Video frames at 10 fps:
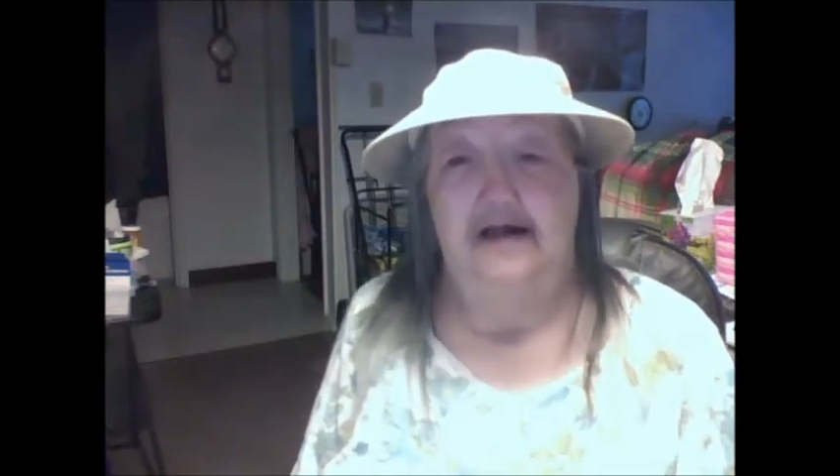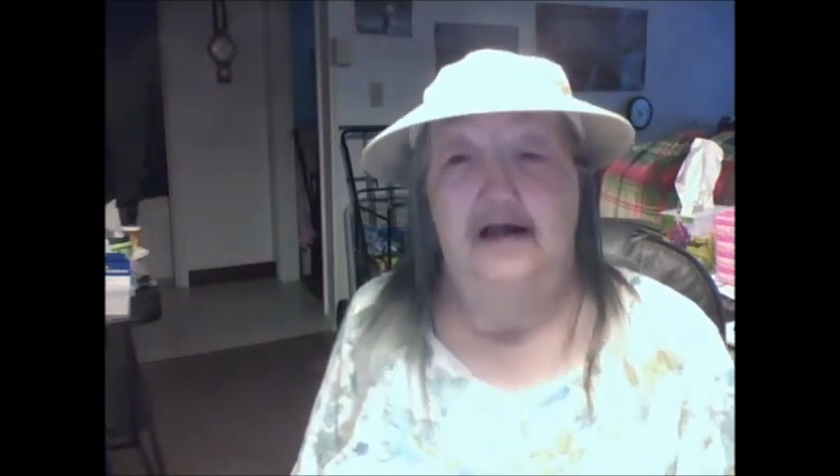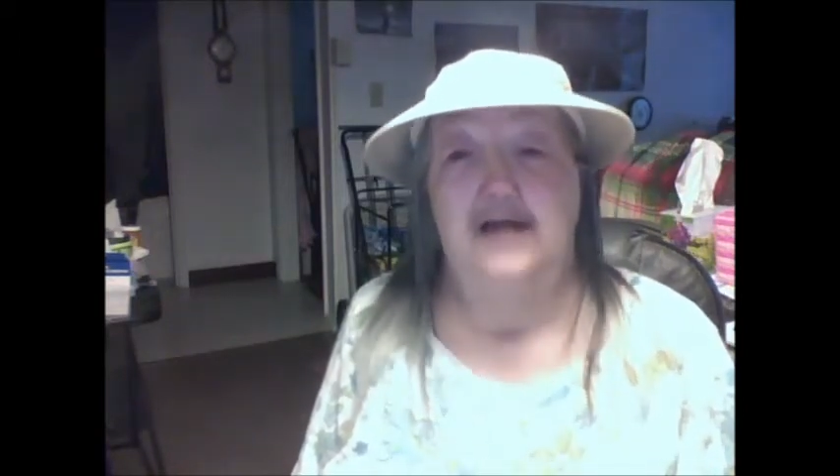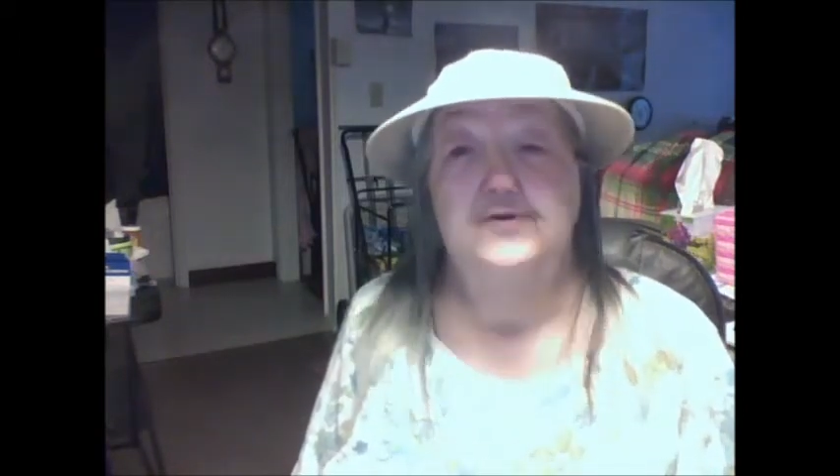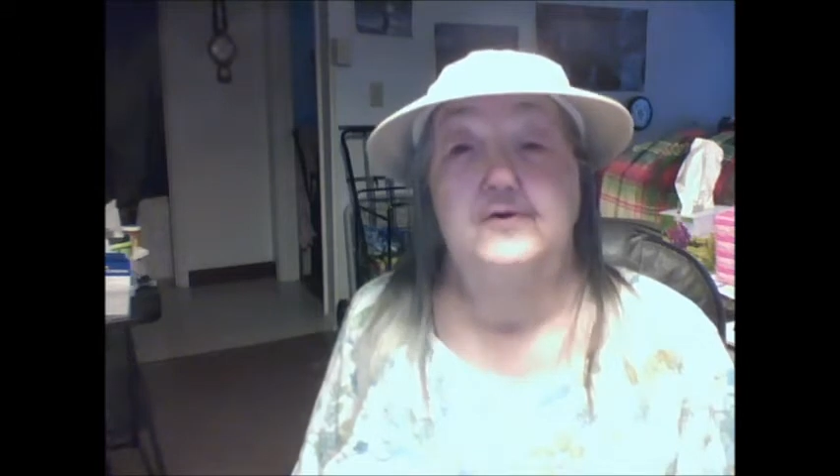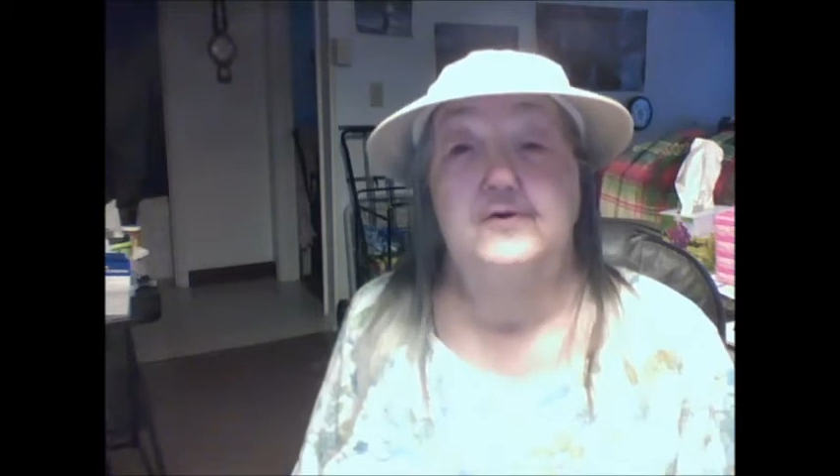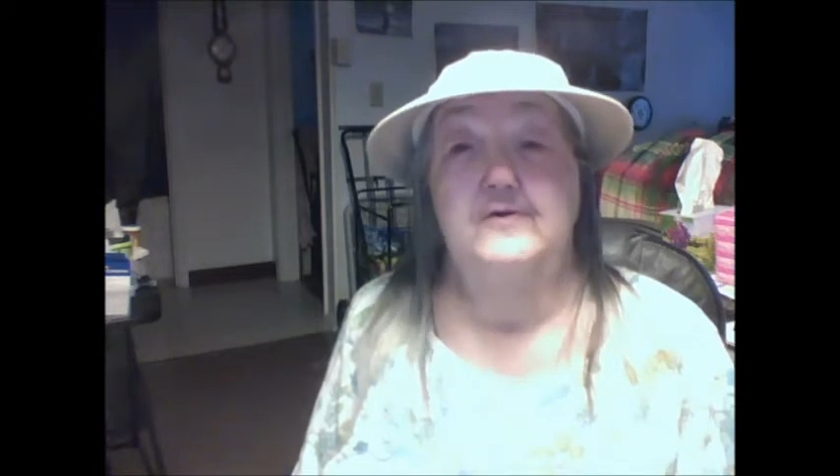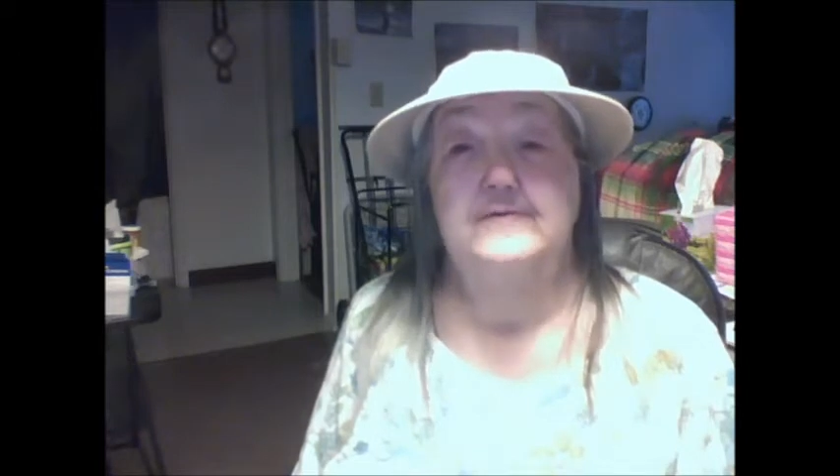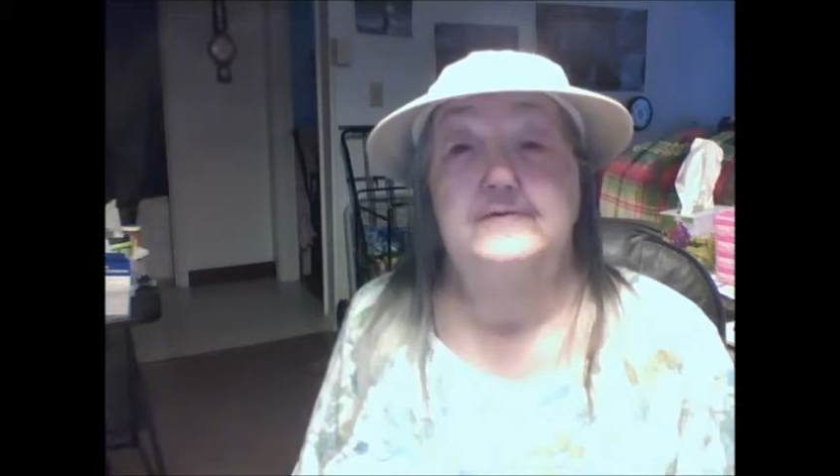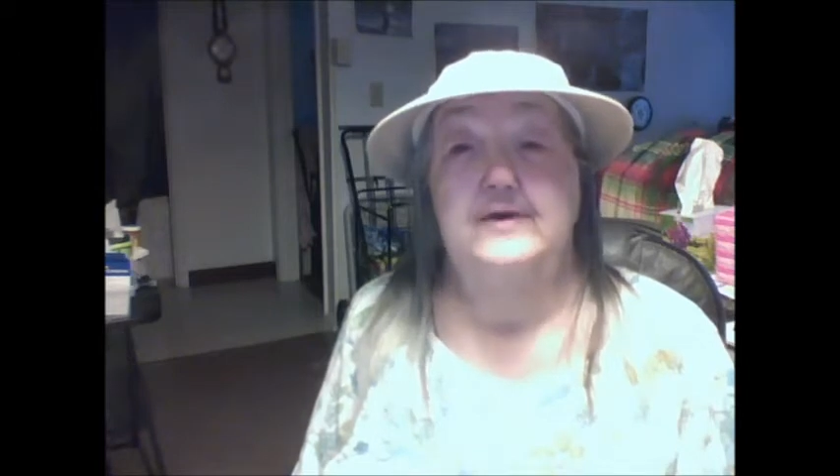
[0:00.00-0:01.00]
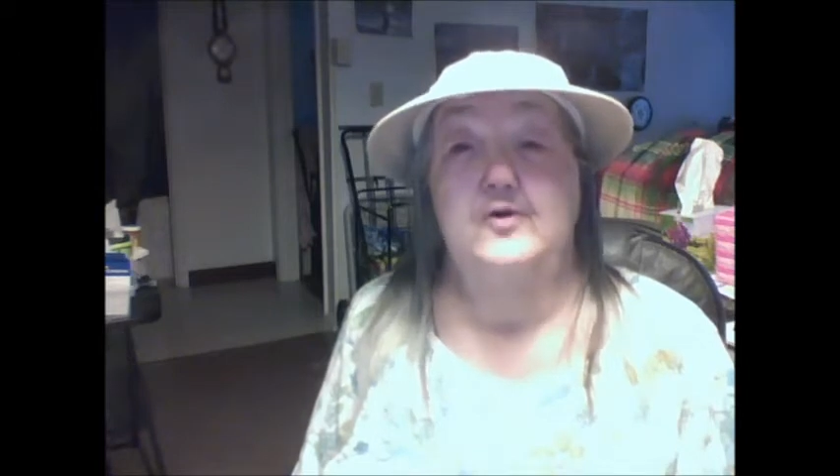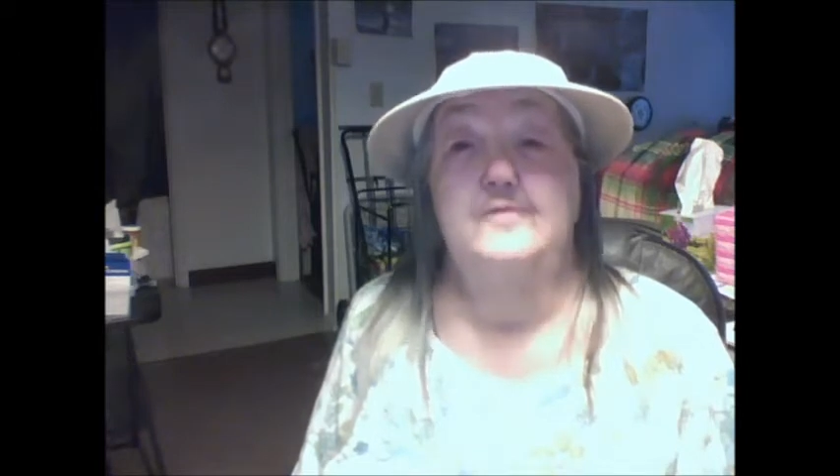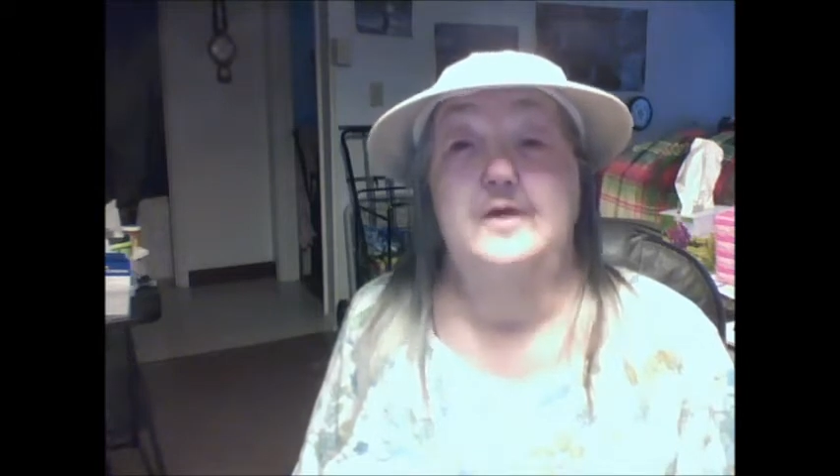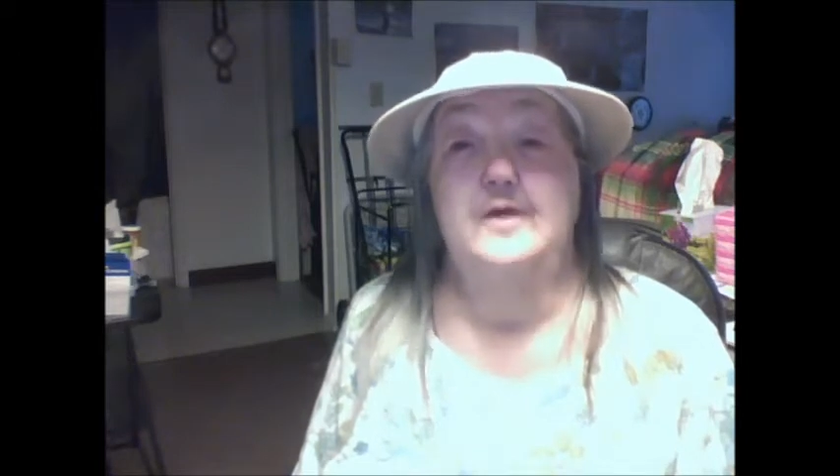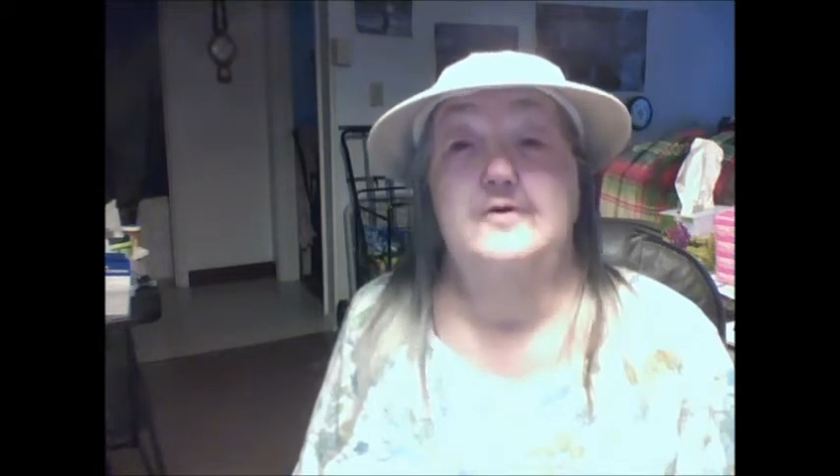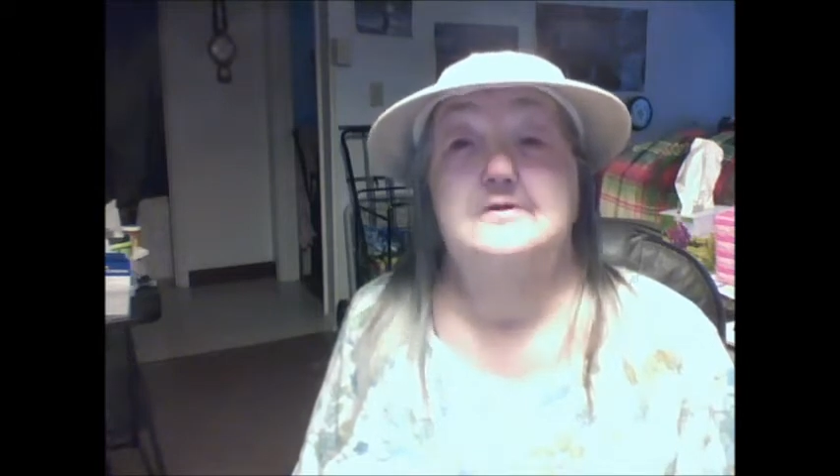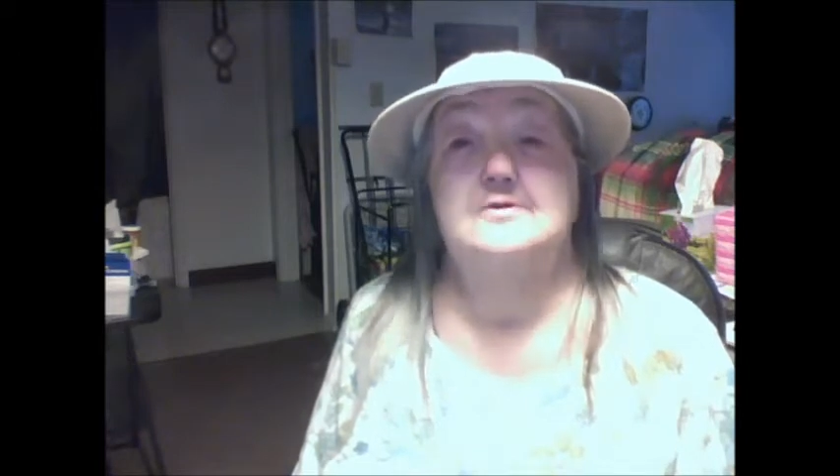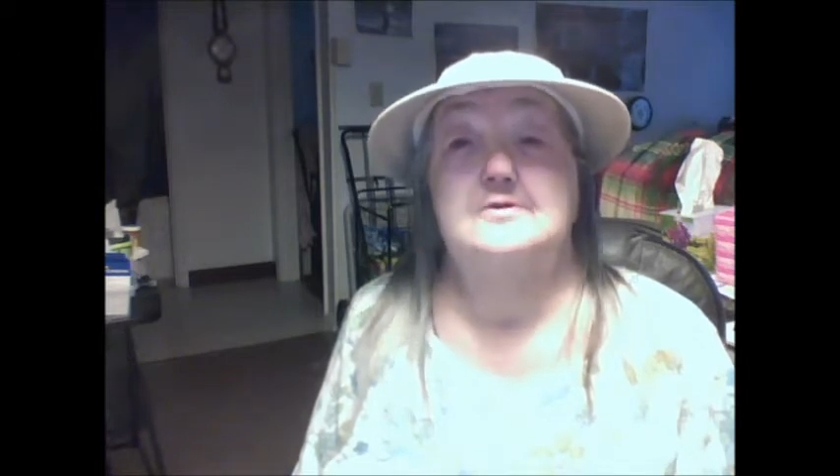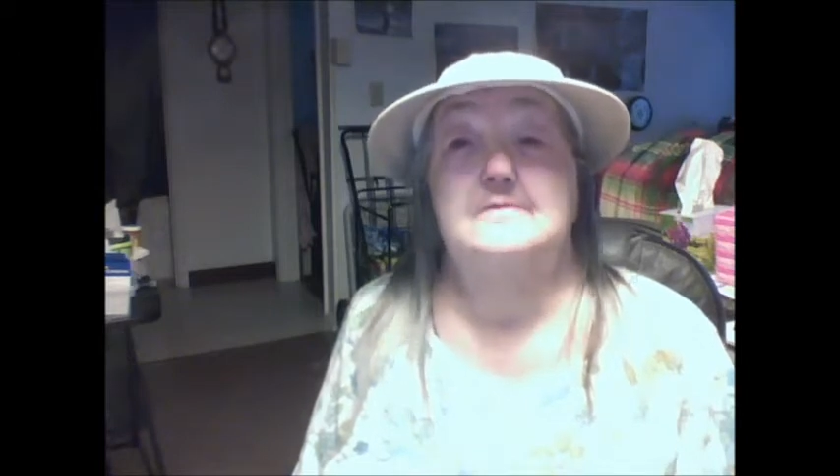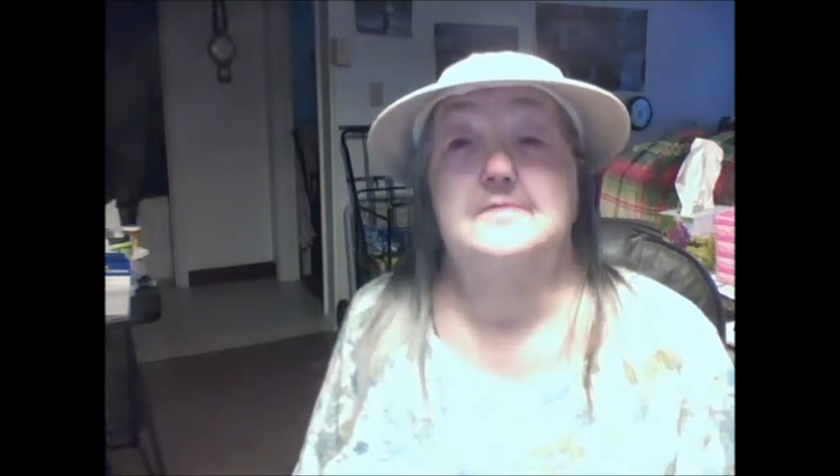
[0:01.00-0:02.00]
that Omar is going to be
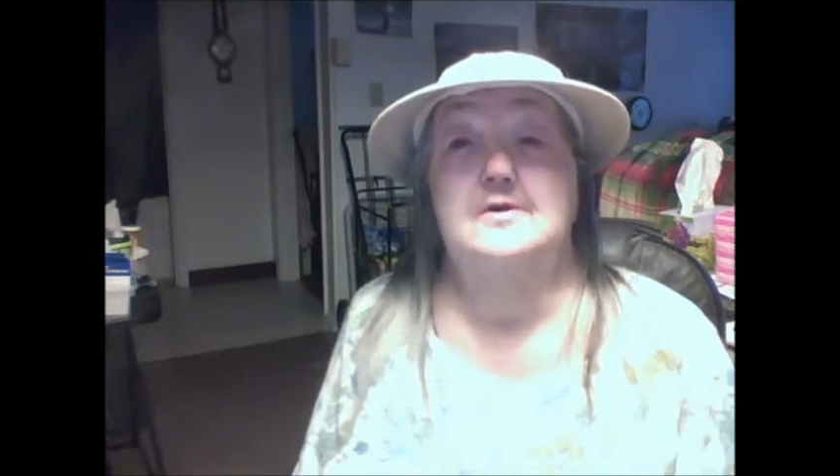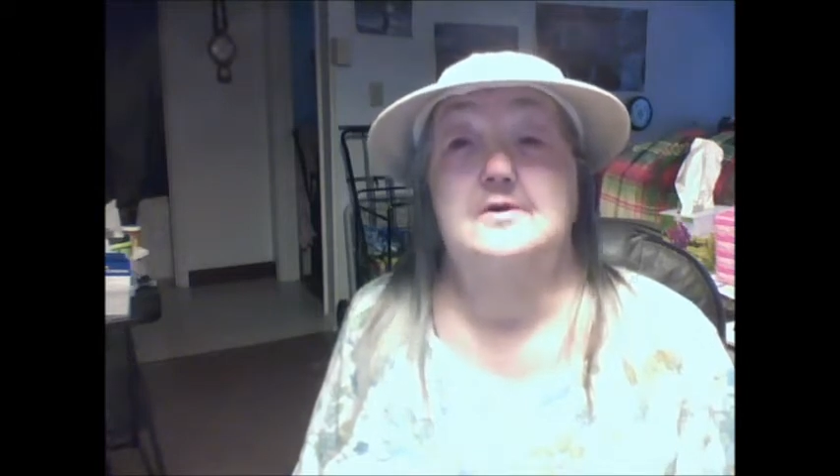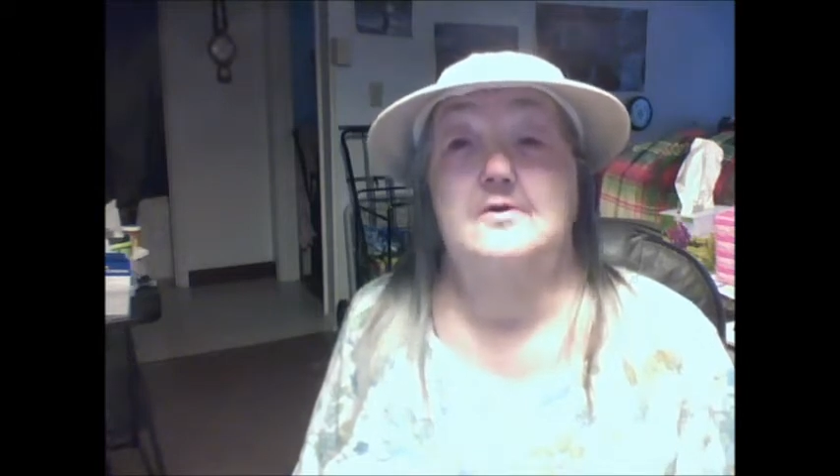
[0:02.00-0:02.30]
okay.